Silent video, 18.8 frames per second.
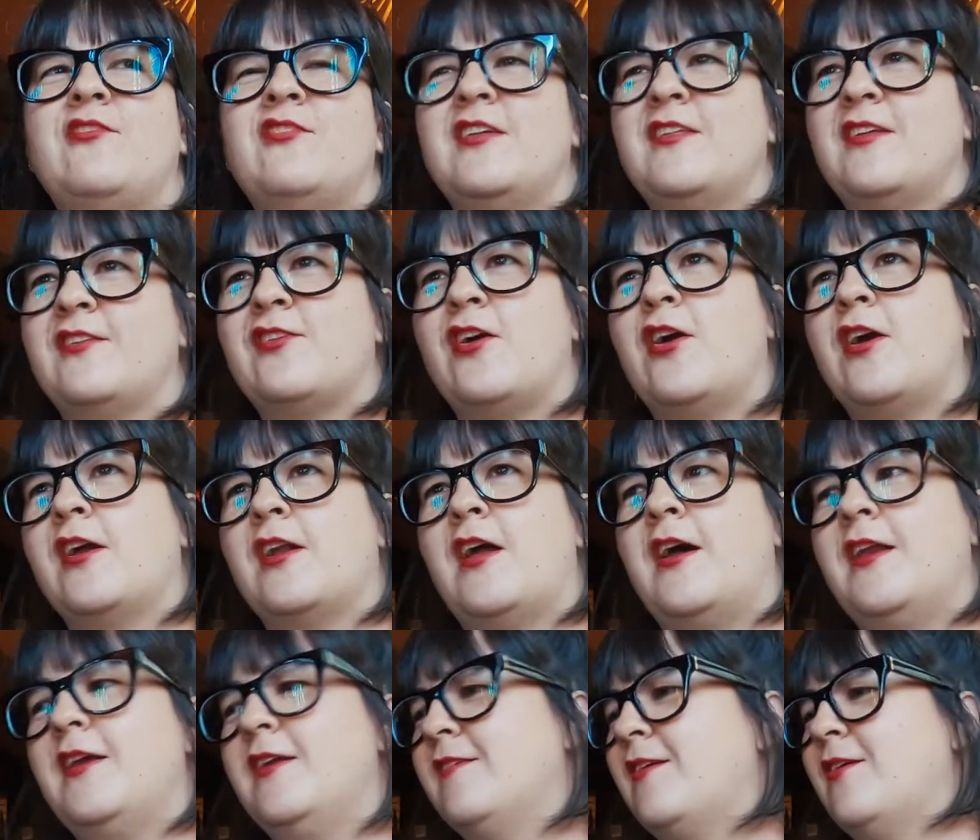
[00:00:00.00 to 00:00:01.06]
imagining the target
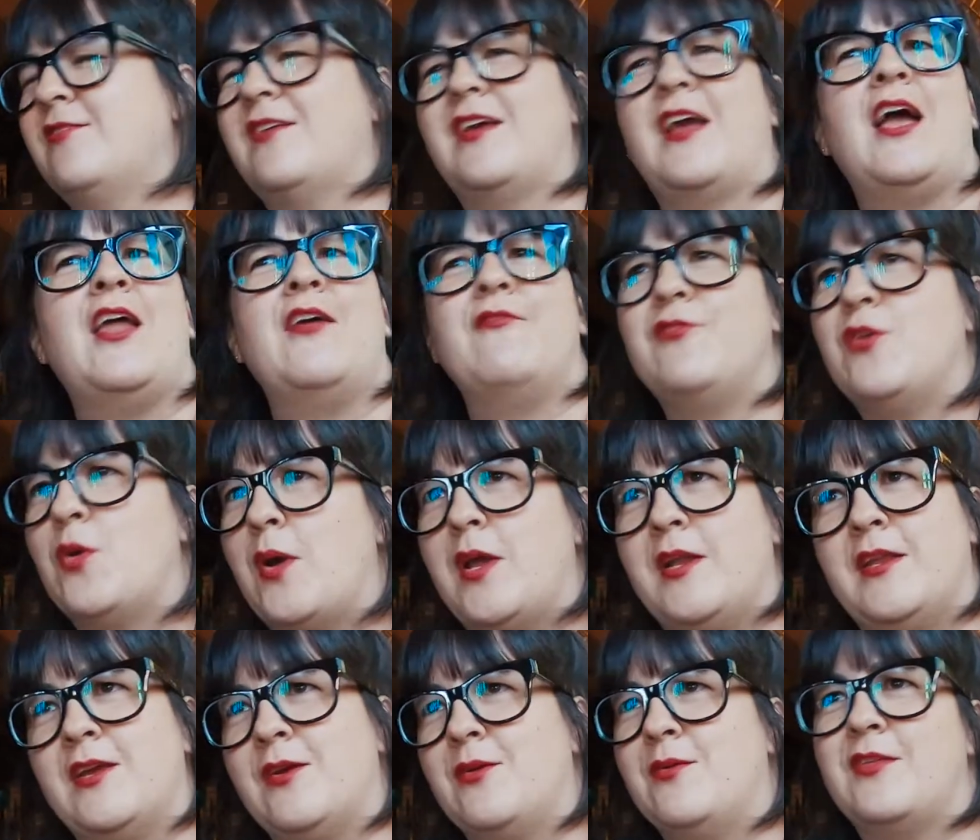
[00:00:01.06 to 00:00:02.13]
audience, I was like, I have no
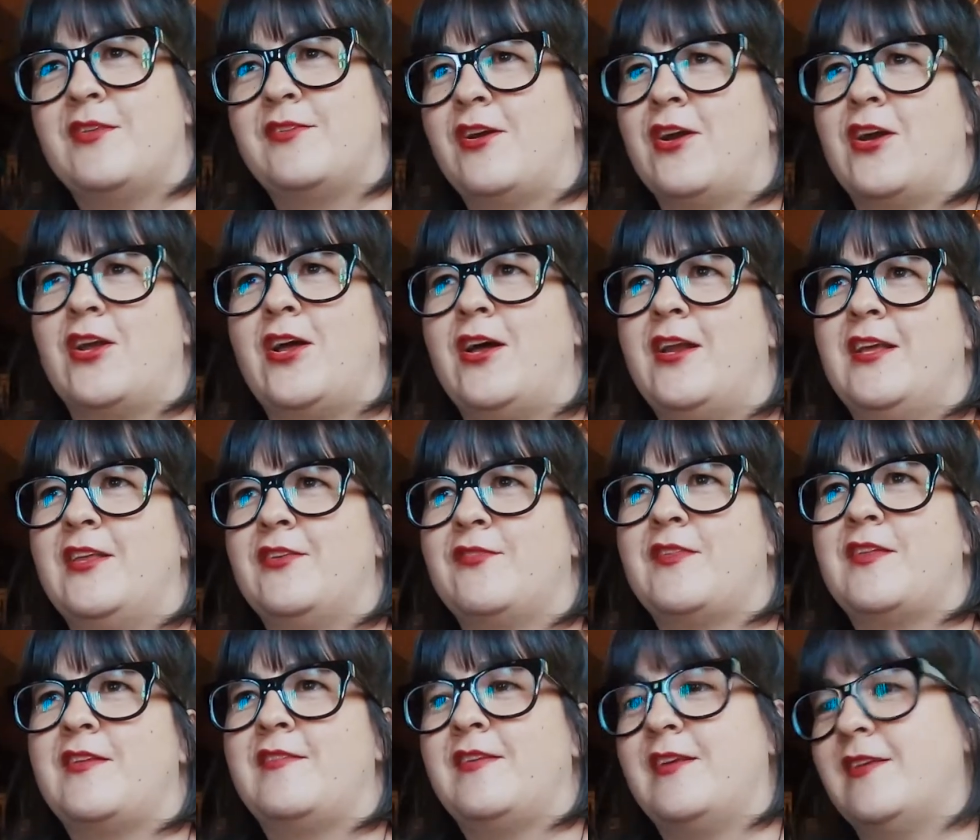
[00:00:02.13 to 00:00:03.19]
idea who the target audience
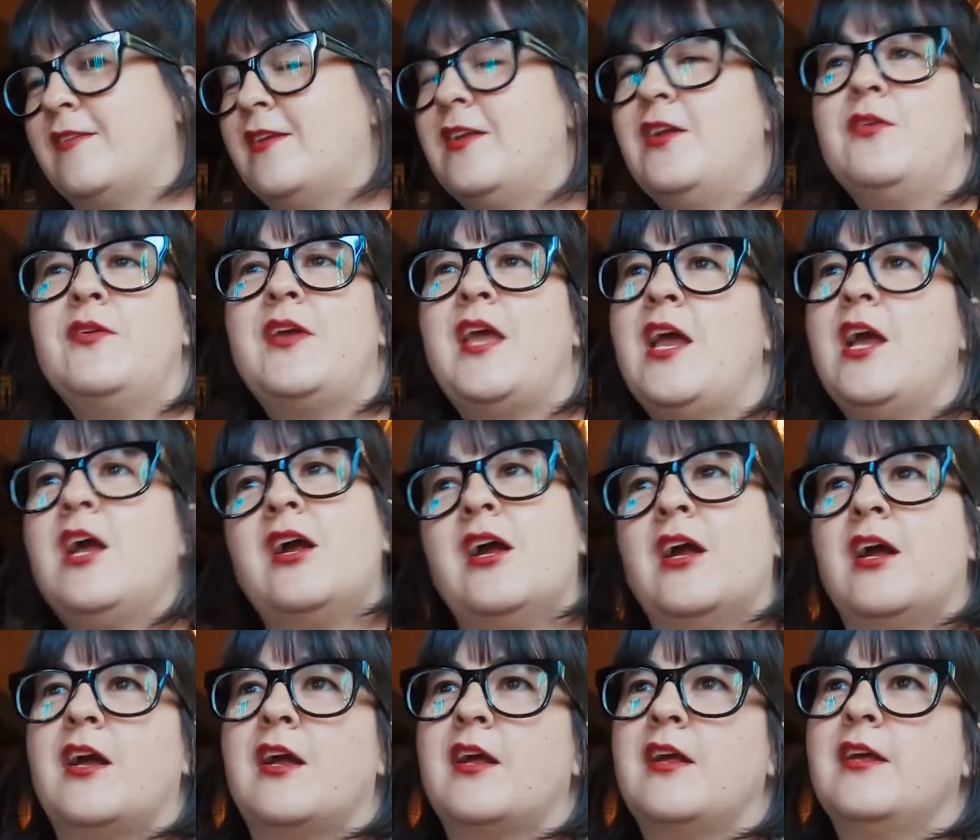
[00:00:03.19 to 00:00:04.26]
for this is. I don't
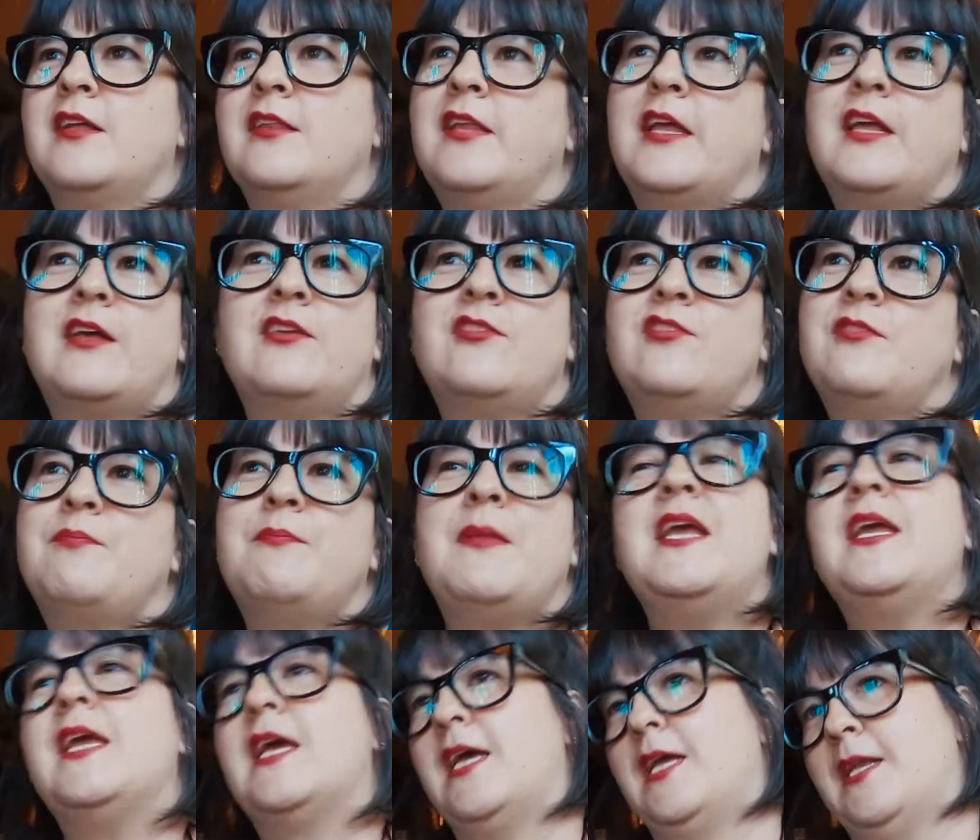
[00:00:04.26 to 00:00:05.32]
care. Like, let's take
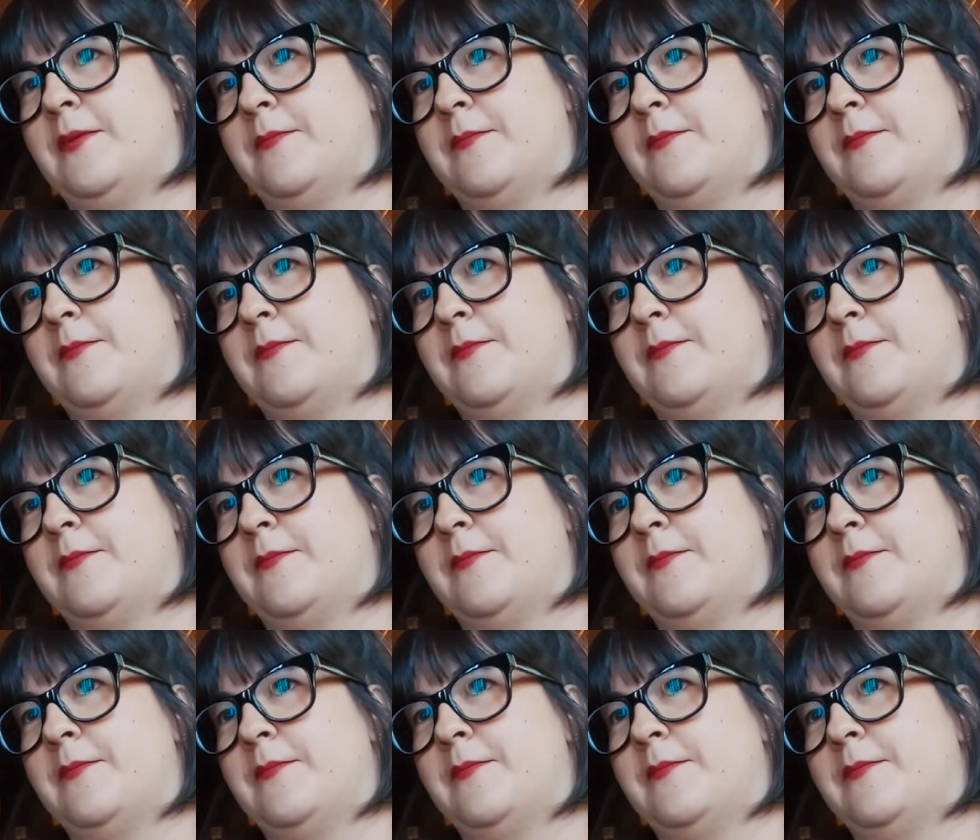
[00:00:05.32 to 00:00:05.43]
it.